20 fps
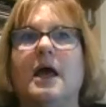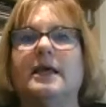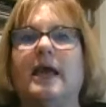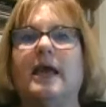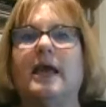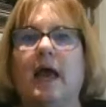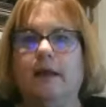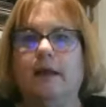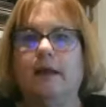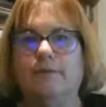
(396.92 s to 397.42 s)

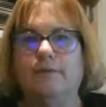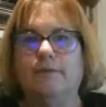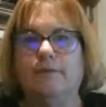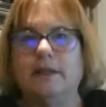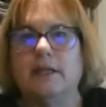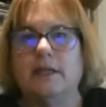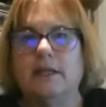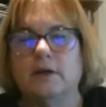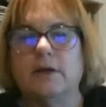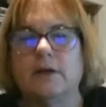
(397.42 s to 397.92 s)

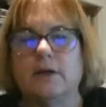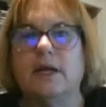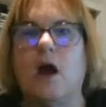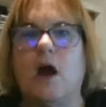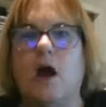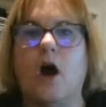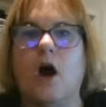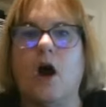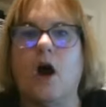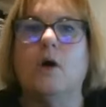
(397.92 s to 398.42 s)
Conflict theory
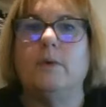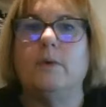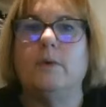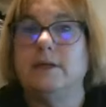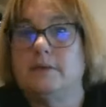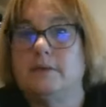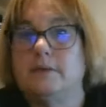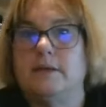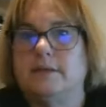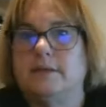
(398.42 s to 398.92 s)

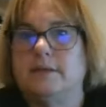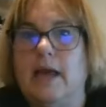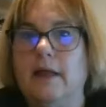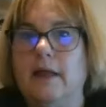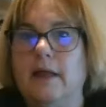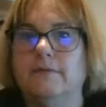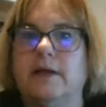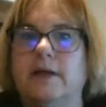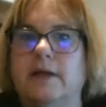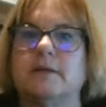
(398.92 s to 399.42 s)
it's
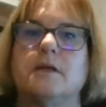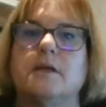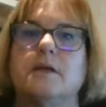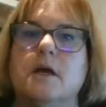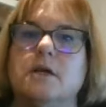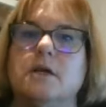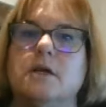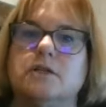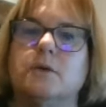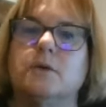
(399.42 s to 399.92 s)
conflict.
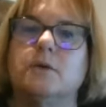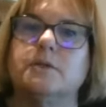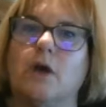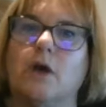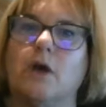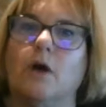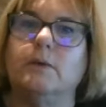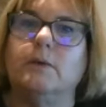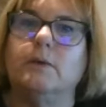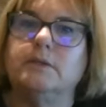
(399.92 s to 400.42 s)
So it's
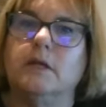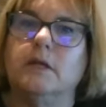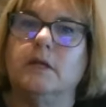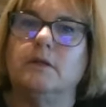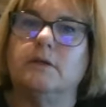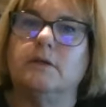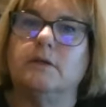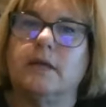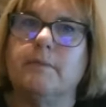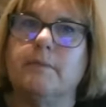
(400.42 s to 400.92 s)
always going to
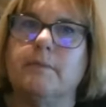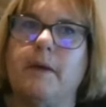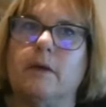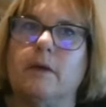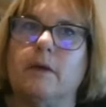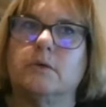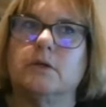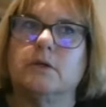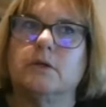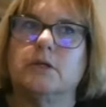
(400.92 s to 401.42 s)
look at
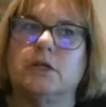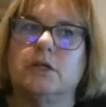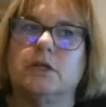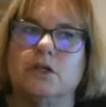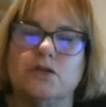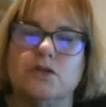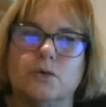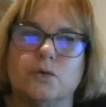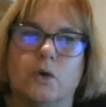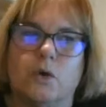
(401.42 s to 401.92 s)
power and
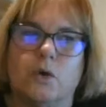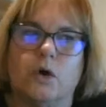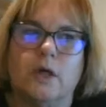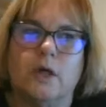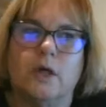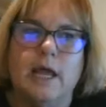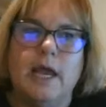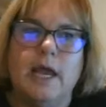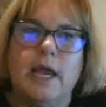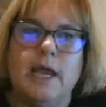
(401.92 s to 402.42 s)

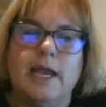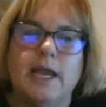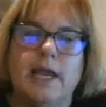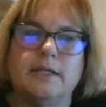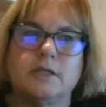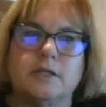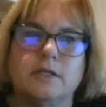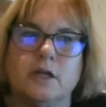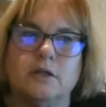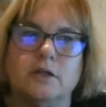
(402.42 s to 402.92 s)
control.
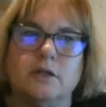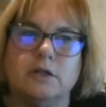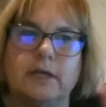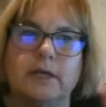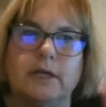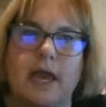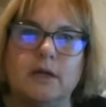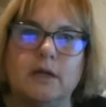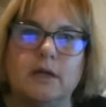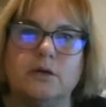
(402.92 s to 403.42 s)
It's going to
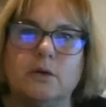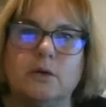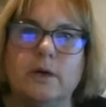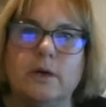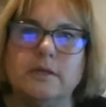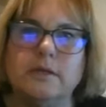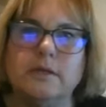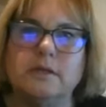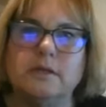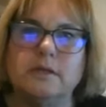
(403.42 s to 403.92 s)
look at who
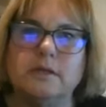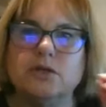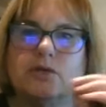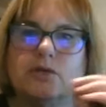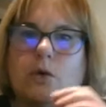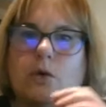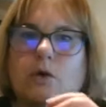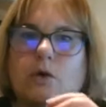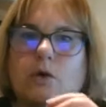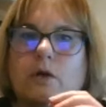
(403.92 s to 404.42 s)
has
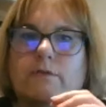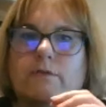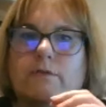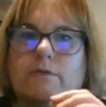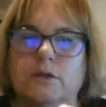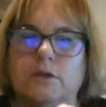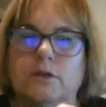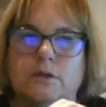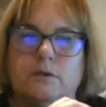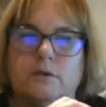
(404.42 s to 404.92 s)
control
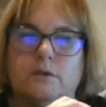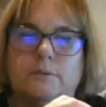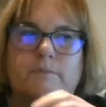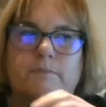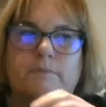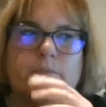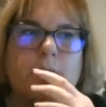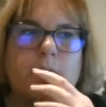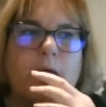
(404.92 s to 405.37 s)
over whom.